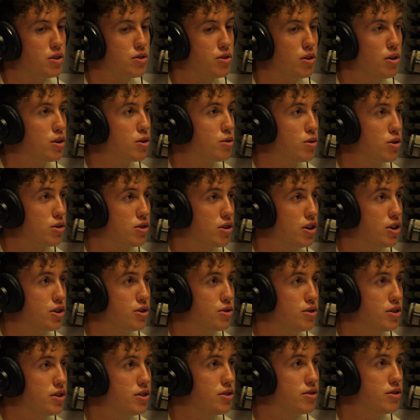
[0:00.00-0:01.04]
solo cross
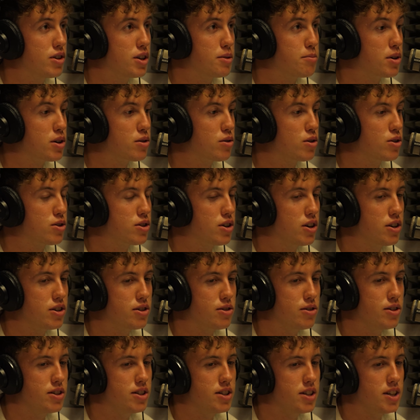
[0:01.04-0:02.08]
countries and my cross
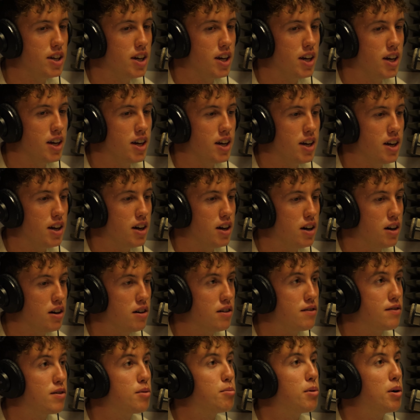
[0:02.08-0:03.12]
countries
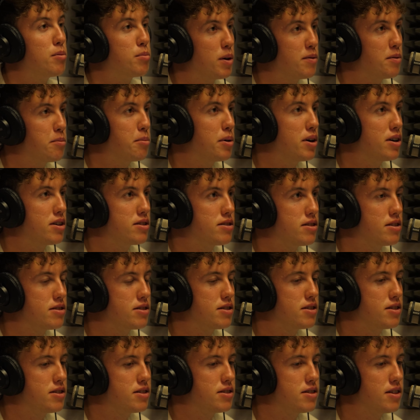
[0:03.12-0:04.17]
for my private pilot's
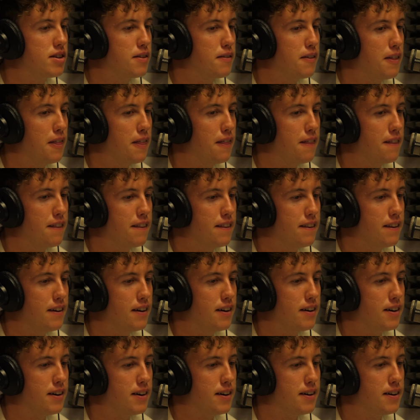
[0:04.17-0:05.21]
license.
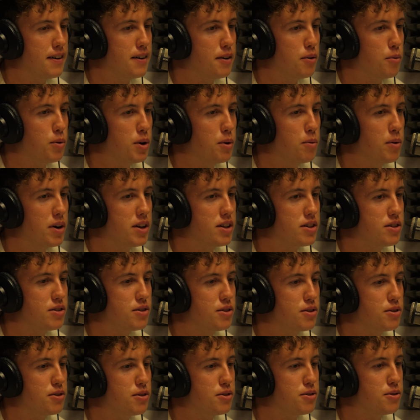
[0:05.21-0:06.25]
We went
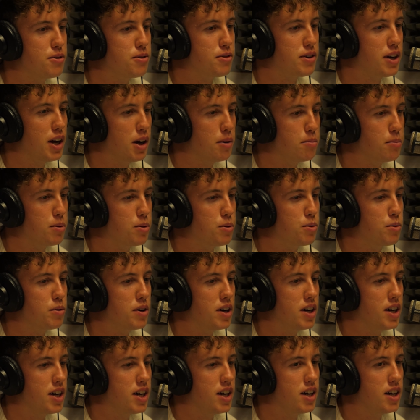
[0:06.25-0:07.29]
to
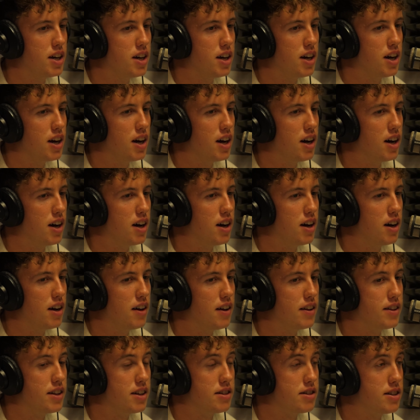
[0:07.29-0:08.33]
Kemble,
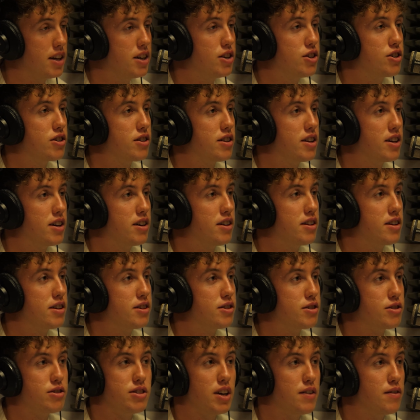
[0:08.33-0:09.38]
and there's station there.
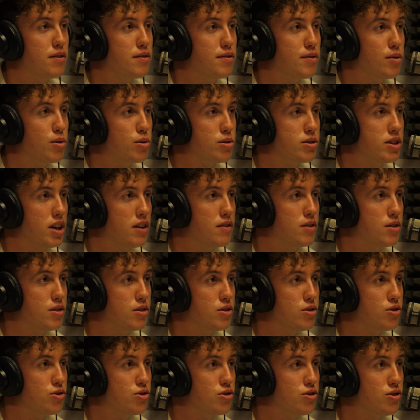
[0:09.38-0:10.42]
There's
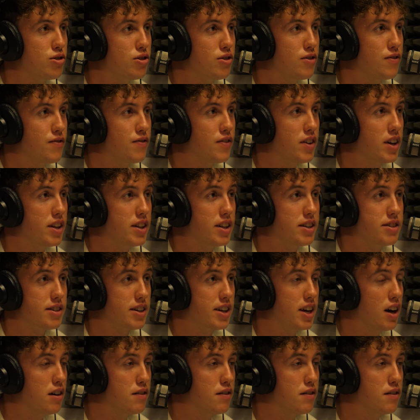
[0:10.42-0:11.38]
747s, and there's a